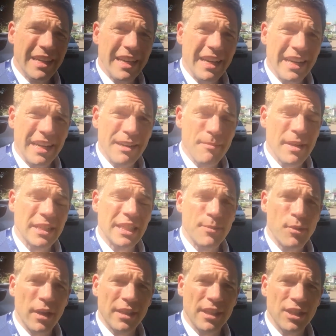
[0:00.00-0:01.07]
Uh, master
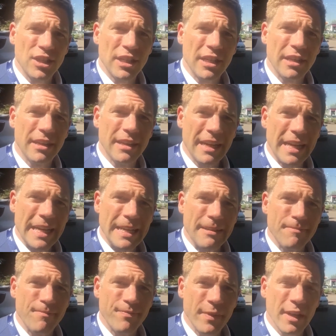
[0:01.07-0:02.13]
practitioner.
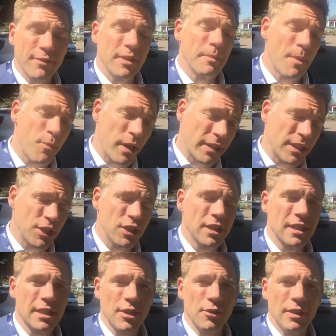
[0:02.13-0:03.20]
Um, I've done my practitioner,
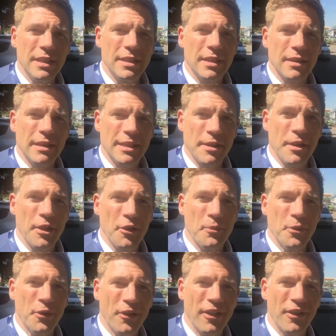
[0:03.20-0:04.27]
so he's he's a lot
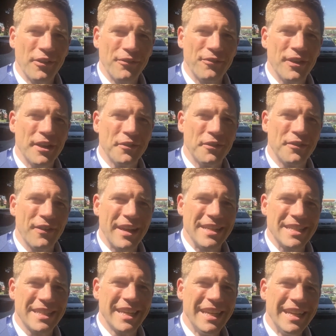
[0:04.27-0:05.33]
more along, further
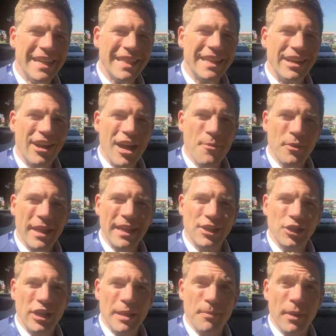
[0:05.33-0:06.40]
advanced than I am on that journey.